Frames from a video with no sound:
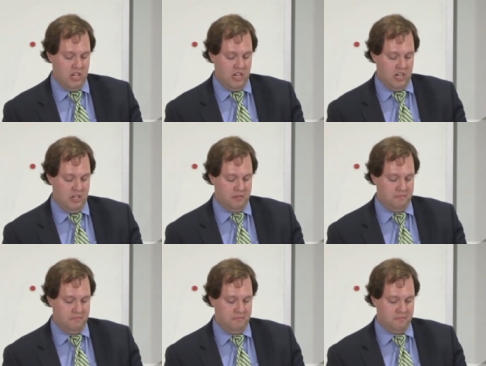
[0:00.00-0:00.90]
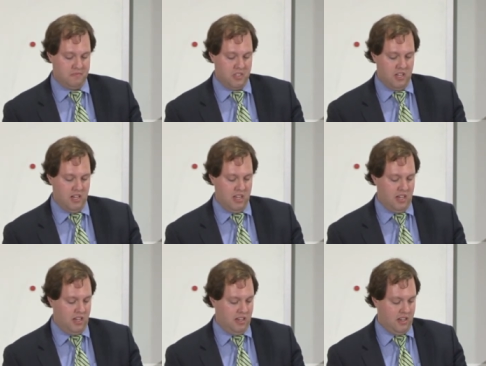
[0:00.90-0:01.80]

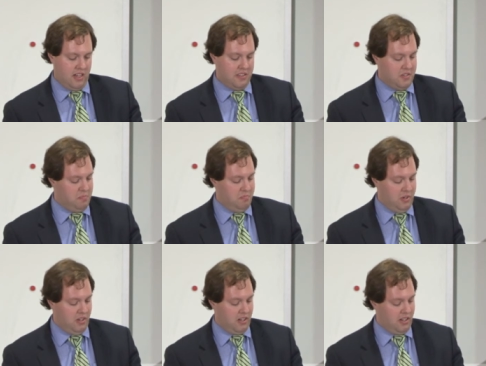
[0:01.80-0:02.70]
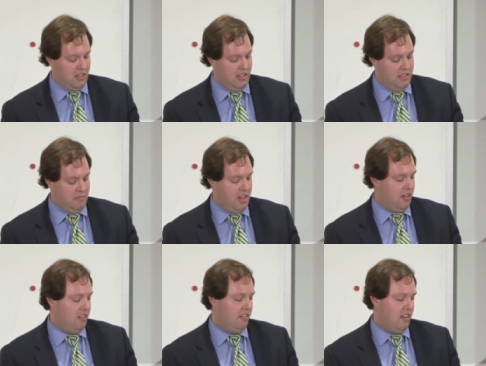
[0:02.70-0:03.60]
I got this book in the
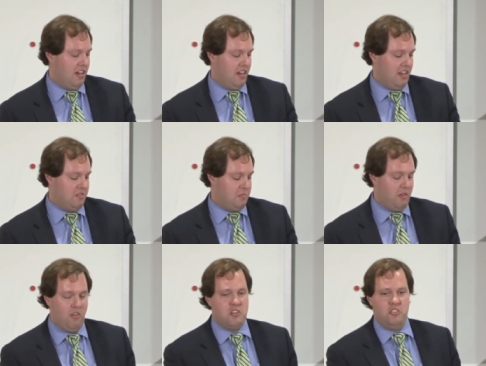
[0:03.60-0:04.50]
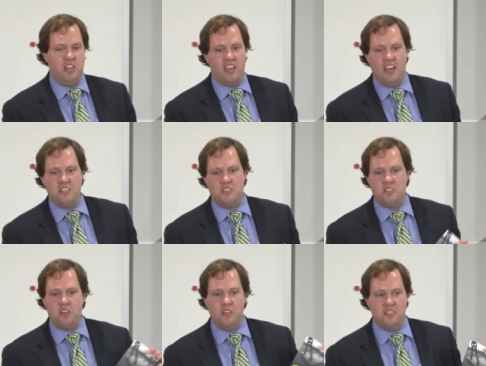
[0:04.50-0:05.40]
mail. It was by Roger Lancaster.
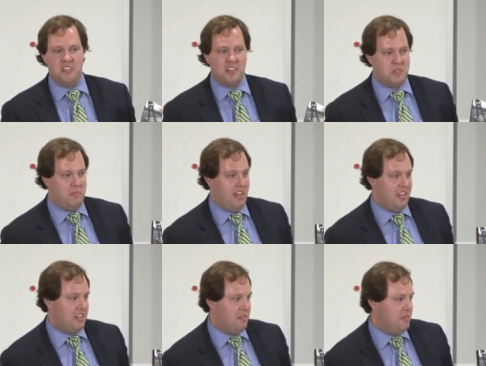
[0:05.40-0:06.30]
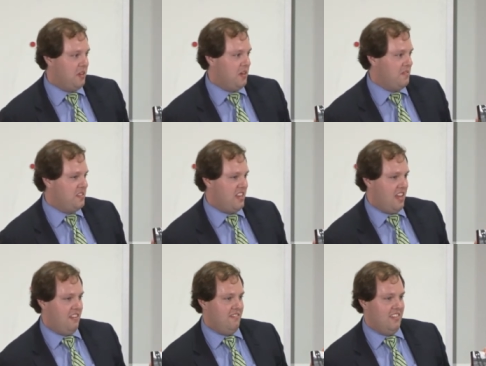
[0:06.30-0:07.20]
It's called Sex, Panic, and the Punitive
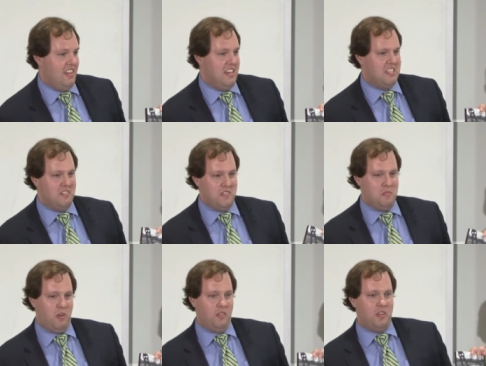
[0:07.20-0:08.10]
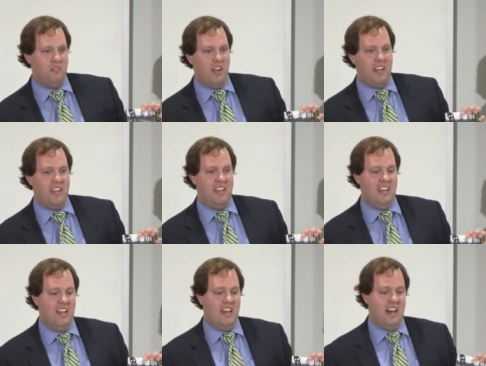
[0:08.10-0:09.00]
State. Some of you have probably read
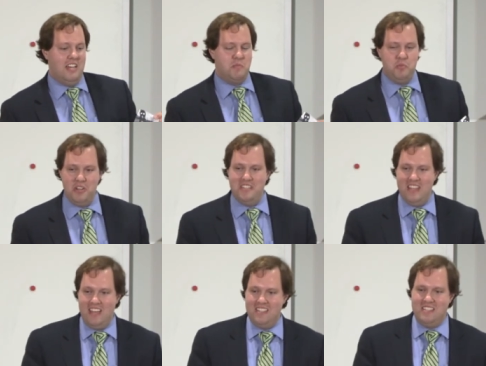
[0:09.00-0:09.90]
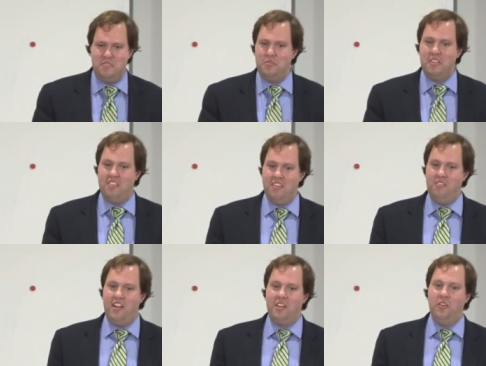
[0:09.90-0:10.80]
it. It's pretty dense. It's really
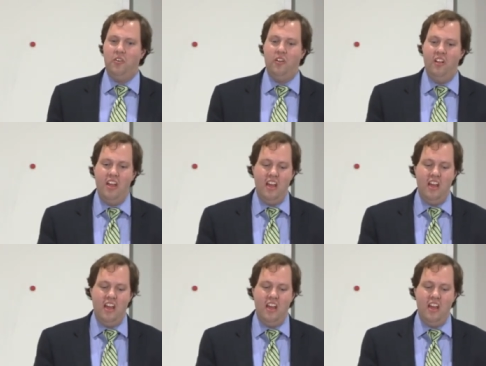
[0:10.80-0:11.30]
theoretical.